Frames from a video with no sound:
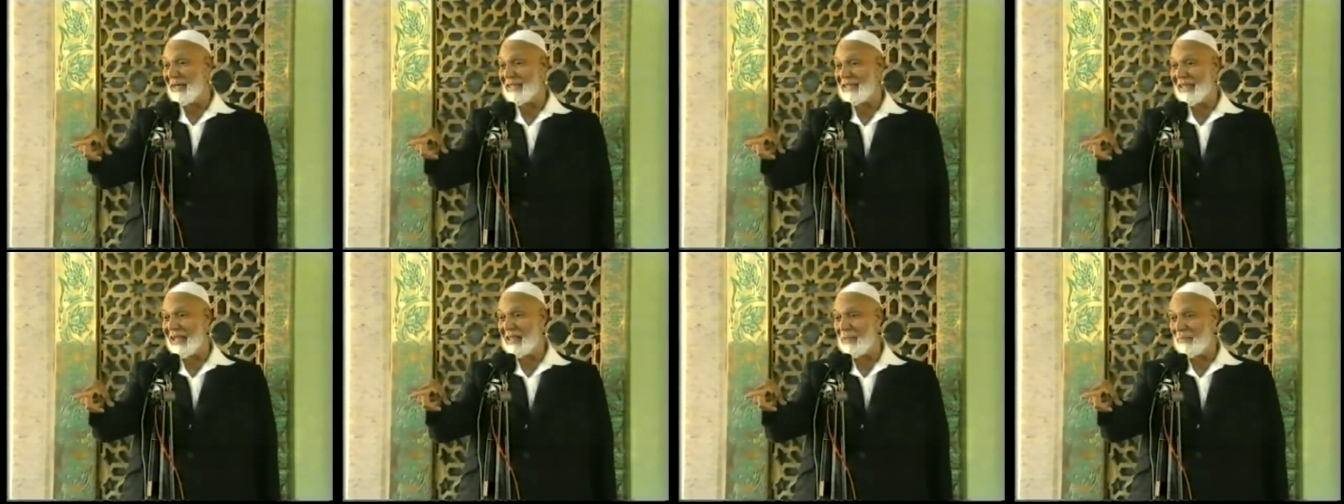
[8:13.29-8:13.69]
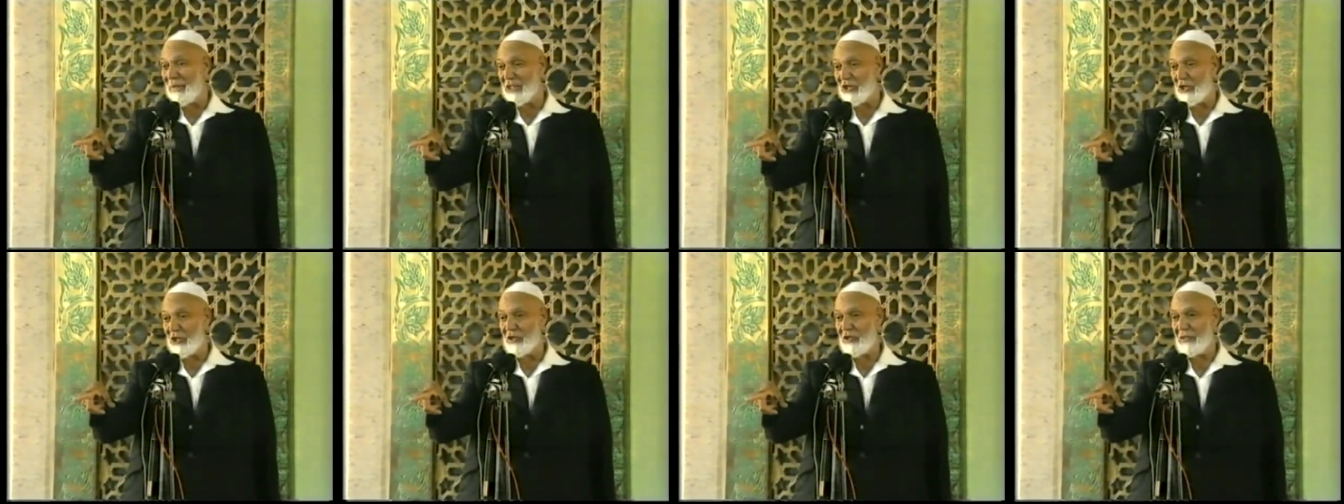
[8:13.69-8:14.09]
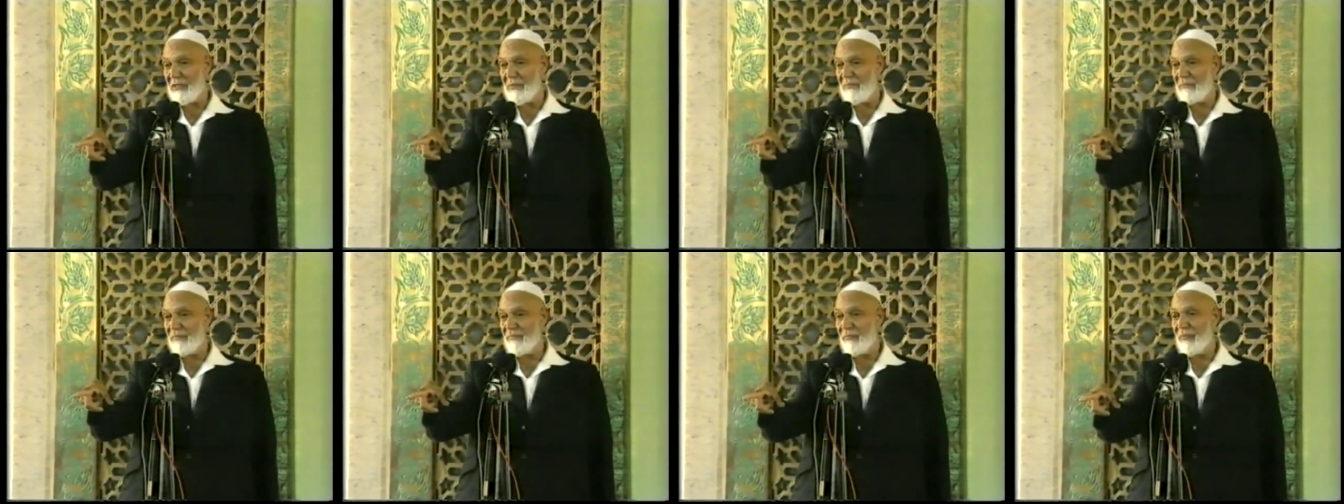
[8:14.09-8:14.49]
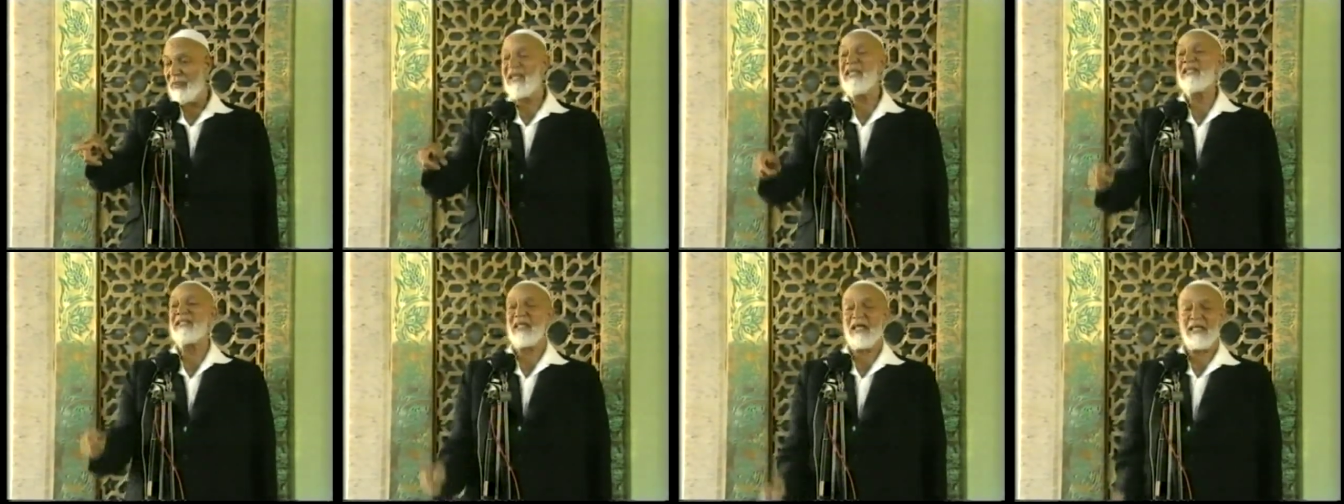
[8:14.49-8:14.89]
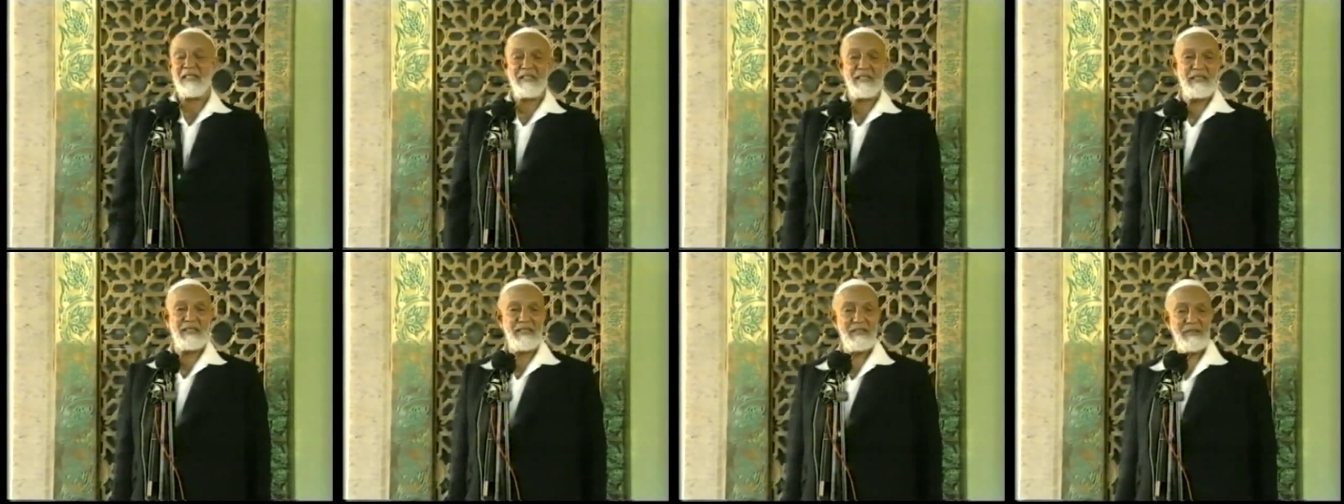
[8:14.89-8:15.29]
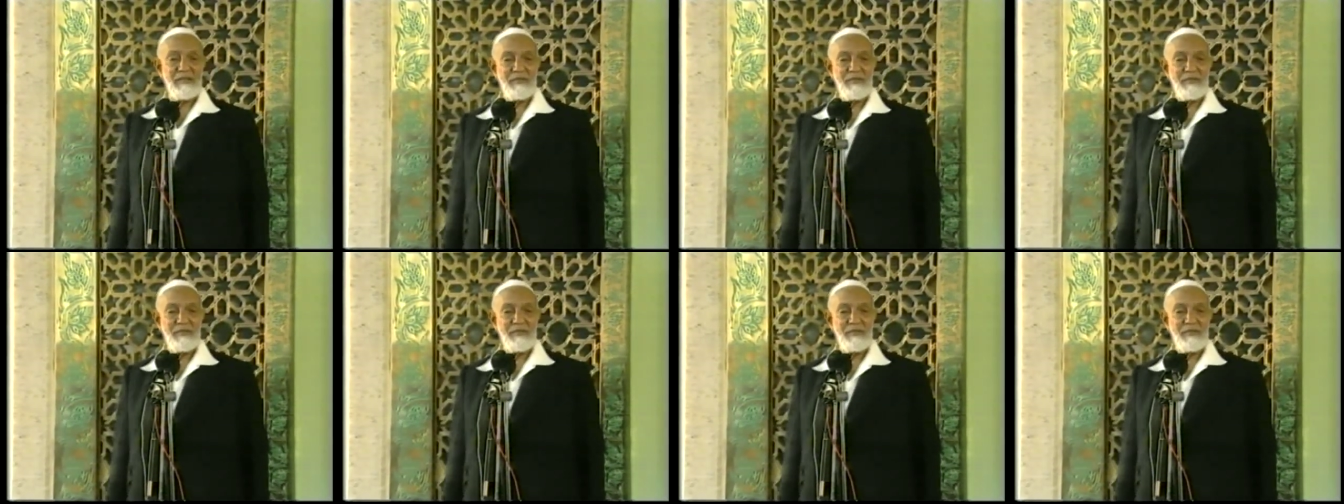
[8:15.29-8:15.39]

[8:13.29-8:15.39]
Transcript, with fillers: you understand the message. He says,